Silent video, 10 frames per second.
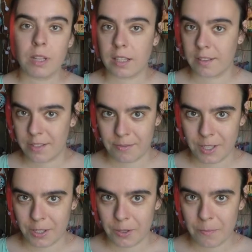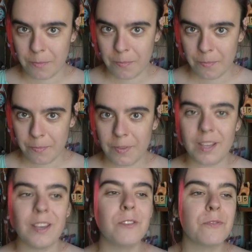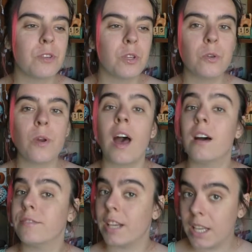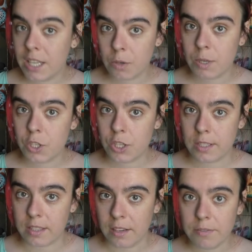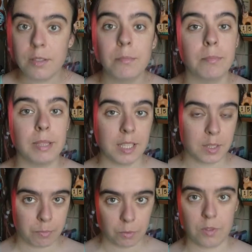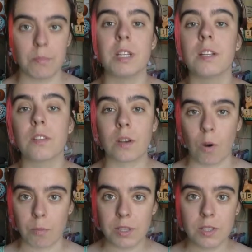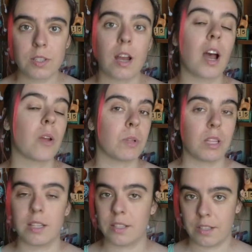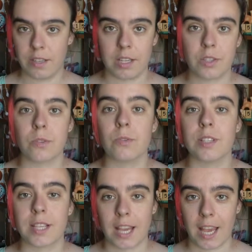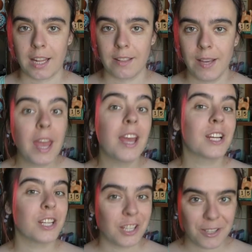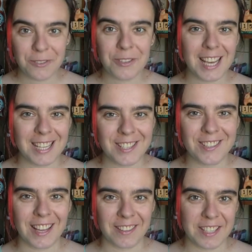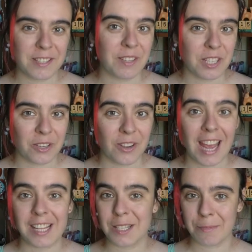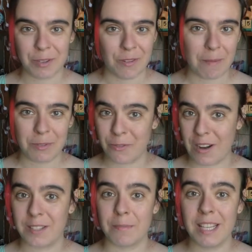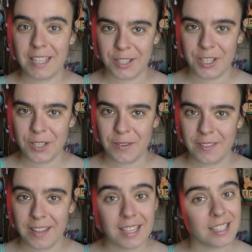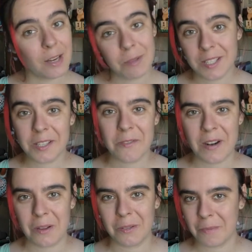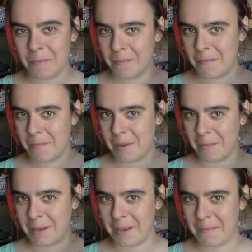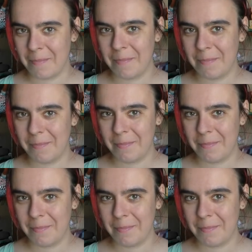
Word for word: you liked this video. If you have any questions left, please put them in the comments. I will answer as soon as I can. Don't forget to like this video and subscribe to Random English, and I will see you around. Bye bye.